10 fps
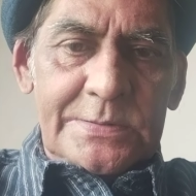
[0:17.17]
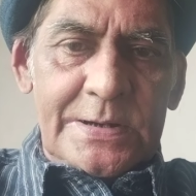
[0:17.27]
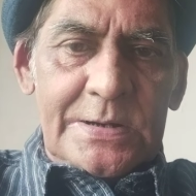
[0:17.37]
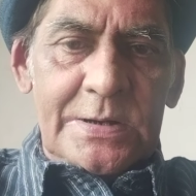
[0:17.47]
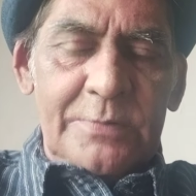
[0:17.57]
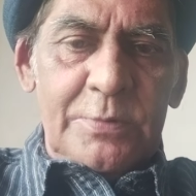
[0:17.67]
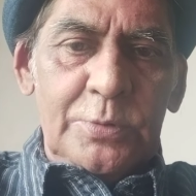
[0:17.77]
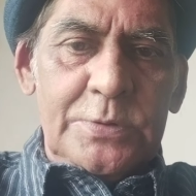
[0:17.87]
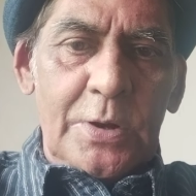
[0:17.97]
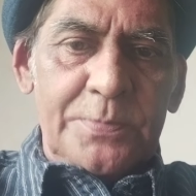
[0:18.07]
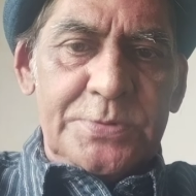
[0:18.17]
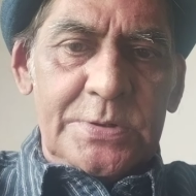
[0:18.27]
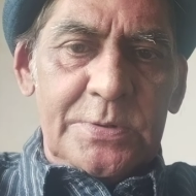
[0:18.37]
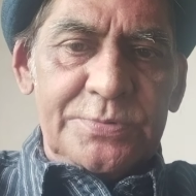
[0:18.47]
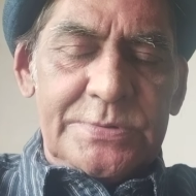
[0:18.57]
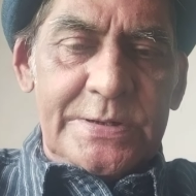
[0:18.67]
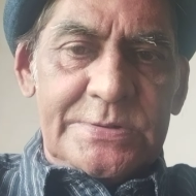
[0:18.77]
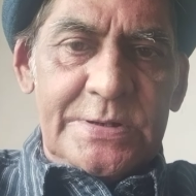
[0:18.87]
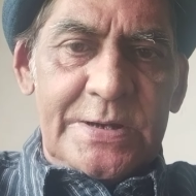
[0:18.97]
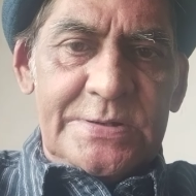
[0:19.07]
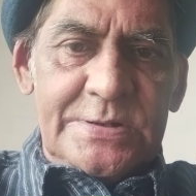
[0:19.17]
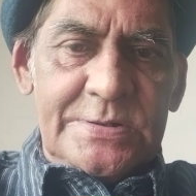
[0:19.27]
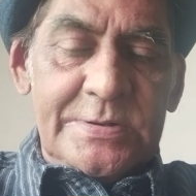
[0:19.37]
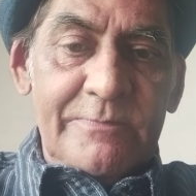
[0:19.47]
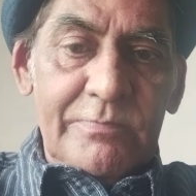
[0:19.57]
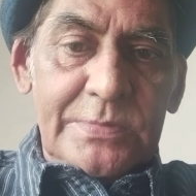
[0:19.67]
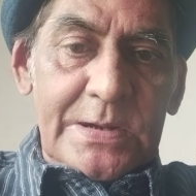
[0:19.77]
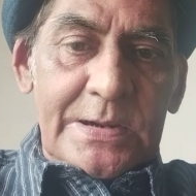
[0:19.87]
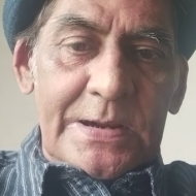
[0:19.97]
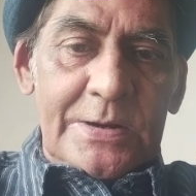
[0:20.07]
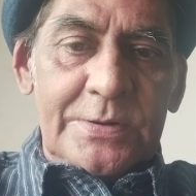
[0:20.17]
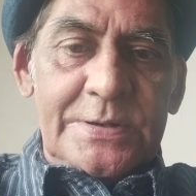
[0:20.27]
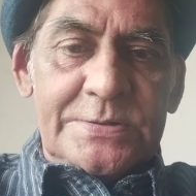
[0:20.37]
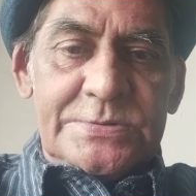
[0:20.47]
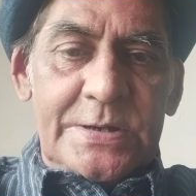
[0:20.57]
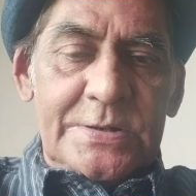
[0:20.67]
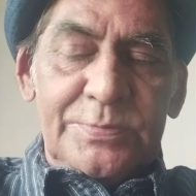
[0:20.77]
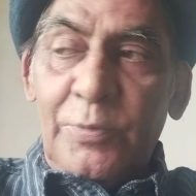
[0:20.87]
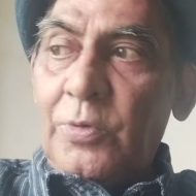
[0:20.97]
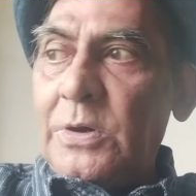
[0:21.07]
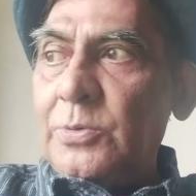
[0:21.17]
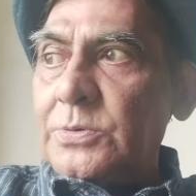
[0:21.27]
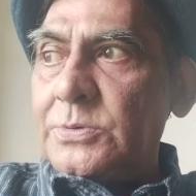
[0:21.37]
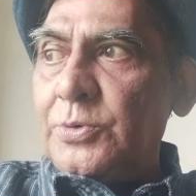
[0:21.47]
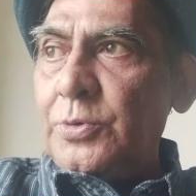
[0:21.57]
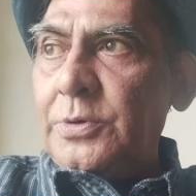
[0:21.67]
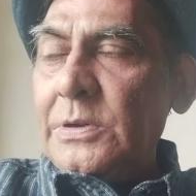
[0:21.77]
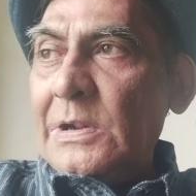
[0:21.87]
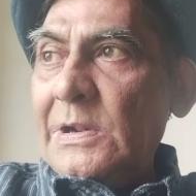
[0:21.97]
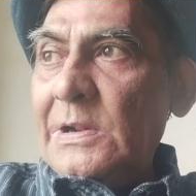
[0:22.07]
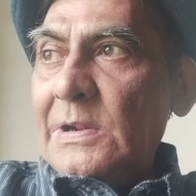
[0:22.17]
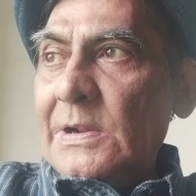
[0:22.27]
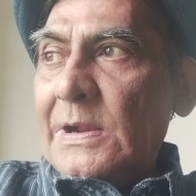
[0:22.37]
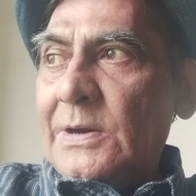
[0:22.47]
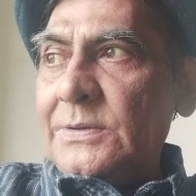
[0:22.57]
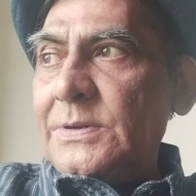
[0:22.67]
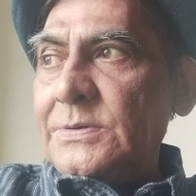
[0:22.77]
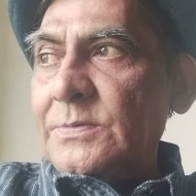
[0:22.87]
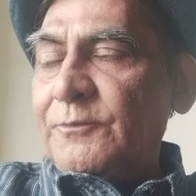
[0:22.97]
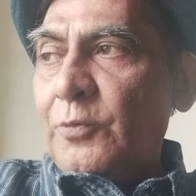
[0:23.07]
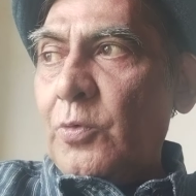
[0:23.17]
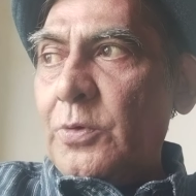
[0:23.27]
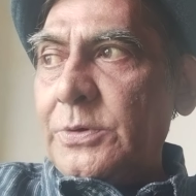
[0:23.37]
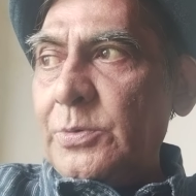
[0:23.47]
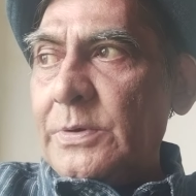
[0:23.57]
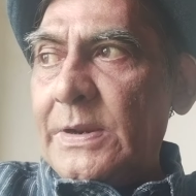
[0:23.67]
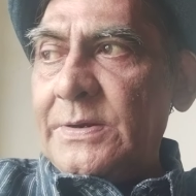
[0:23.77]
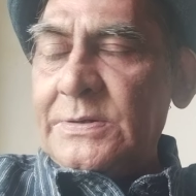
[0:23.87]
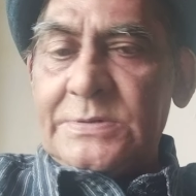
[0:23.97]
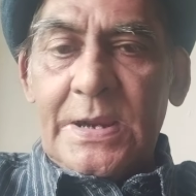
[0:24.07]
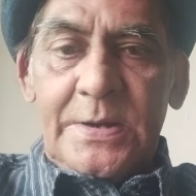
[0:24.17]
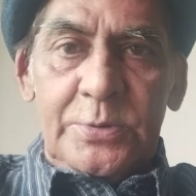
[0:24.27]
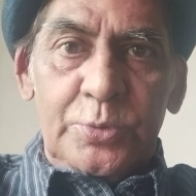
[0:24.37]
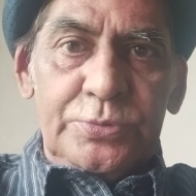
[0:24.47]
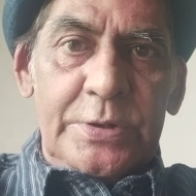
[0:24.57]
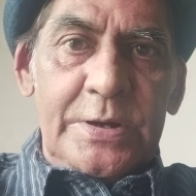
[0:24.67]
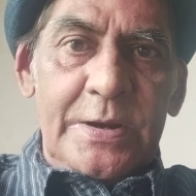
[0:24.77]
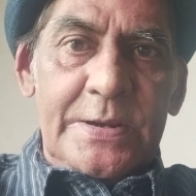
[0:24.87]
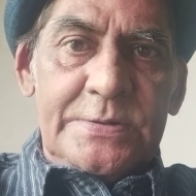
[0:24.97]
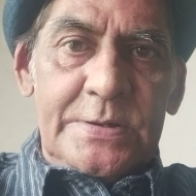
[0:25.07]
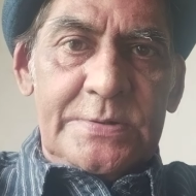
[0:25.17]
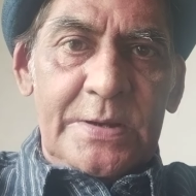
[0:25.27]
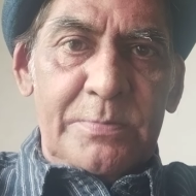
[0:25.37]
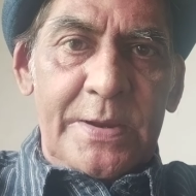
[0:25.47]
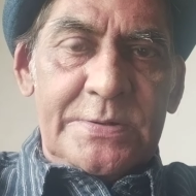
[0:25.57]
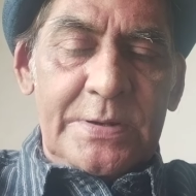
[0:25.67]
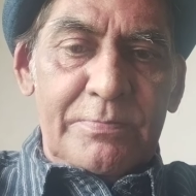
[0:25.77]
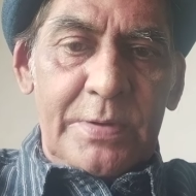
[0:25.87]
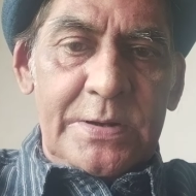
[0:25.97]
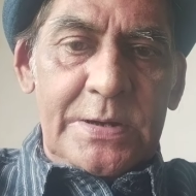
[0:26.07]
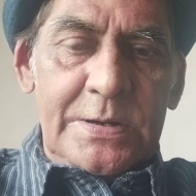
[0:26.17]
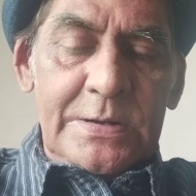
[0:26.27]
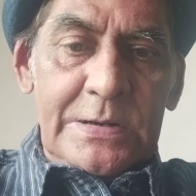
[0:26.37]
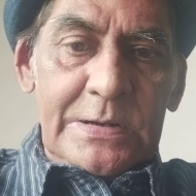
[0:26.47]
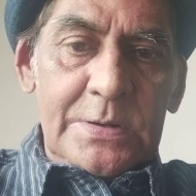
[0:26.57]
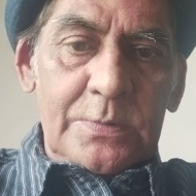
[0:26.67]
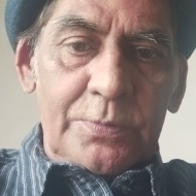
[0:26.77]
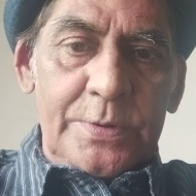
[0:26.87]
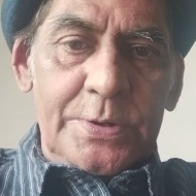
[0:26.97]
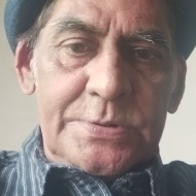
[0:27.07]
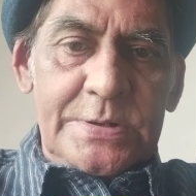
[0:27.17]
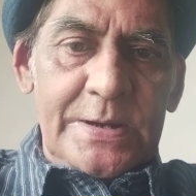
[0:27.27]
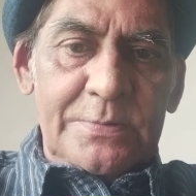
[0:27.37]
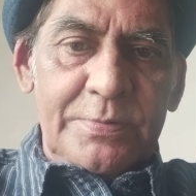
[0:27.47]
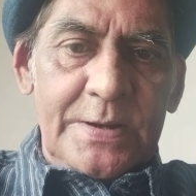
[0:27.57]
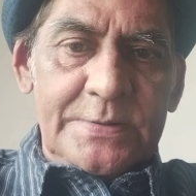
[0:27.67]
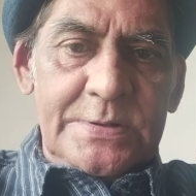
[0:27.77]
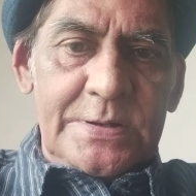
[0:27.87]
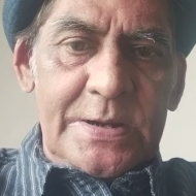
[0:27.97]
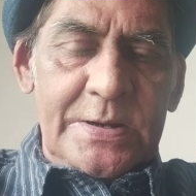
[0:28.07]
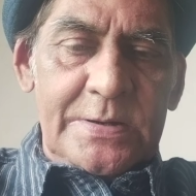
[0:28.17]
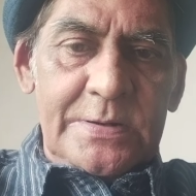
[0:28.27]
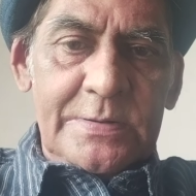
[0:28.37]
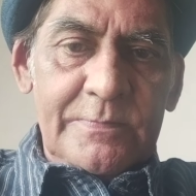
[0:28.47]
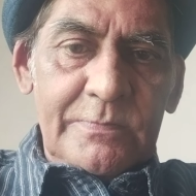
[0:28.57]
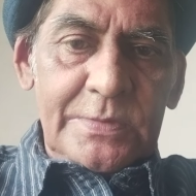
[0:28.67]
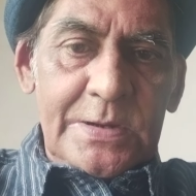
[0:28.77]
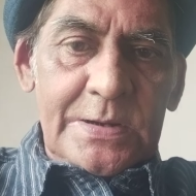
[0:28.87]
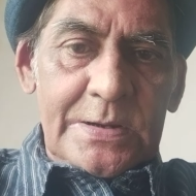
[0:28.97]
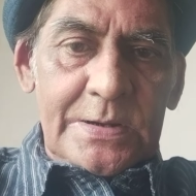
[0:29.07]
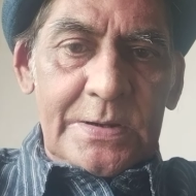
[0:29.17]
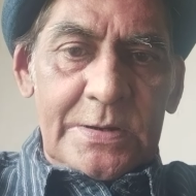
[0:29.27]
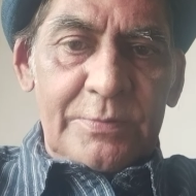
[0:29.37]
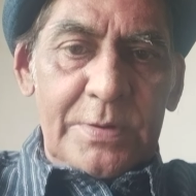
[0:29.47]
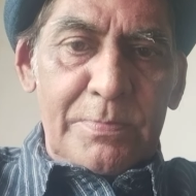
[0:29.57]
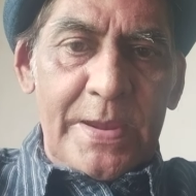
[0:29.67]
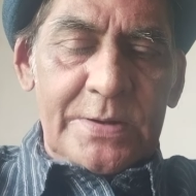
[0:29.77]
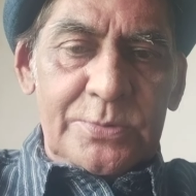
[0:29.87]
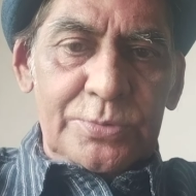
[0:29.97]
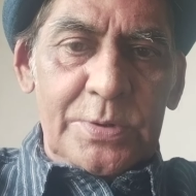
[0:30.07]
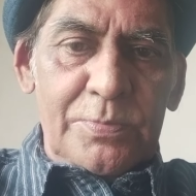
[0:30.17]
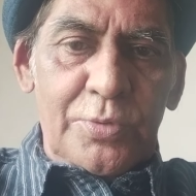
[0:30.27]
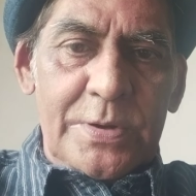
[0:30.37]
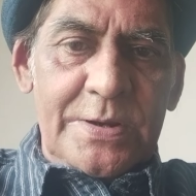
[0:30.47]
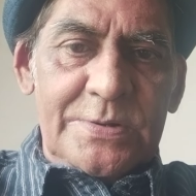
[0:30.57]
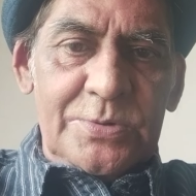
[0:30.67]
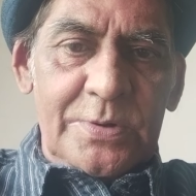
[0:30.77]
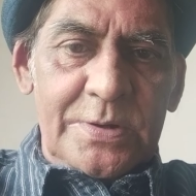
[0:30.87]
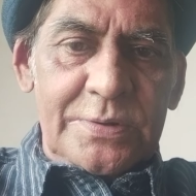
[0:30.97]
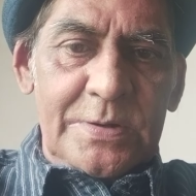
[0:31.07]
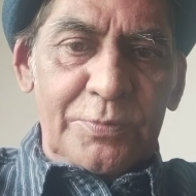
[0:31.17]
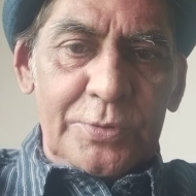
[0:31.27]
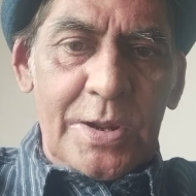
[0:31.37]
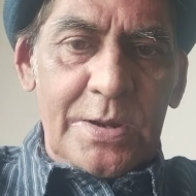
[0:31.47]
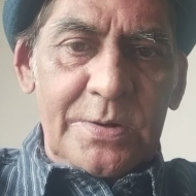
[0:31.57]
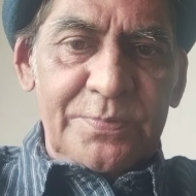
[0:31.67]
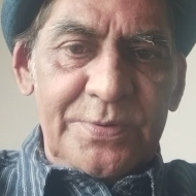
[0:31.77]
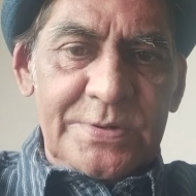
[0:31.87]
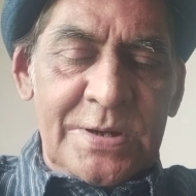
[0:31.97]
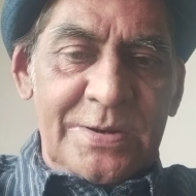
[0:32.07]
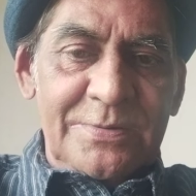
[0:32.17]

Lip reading: That'll leave you the option of 6 races. Out of the 6, 4 looks good. Out of the 4, you can decide 2-3 races and make some money for yourself rather than giving back to the bookies or the photographers.